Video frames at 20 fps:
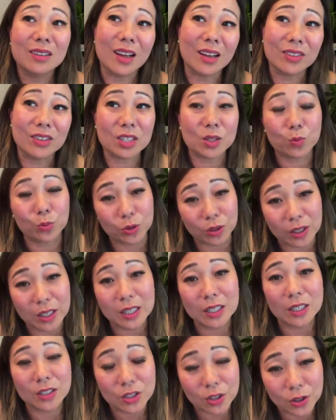like this
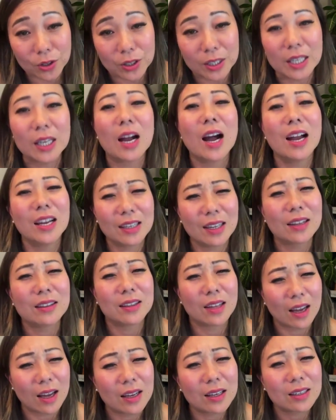brilliant attorney. I
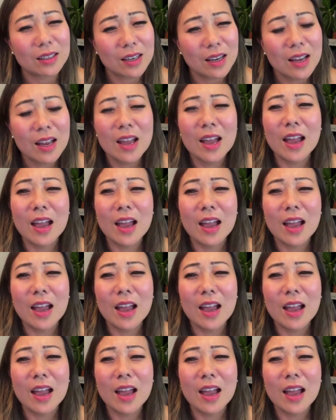get that.